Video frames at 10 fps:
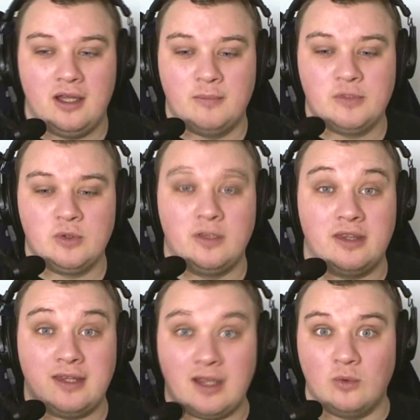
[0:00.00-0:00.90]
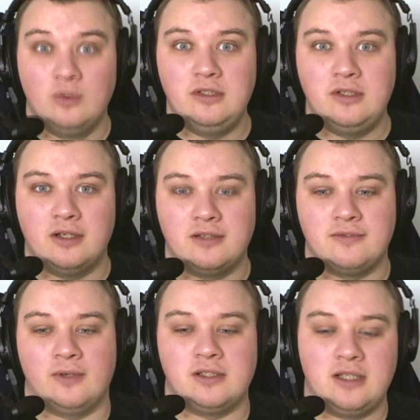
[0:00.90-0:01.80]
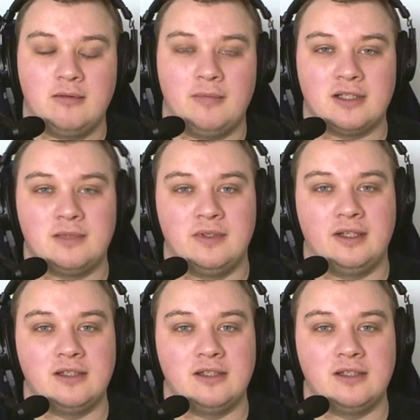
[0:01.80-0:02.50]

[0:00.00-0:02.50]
So I want to thank all of you guys for actually coming back to me on that.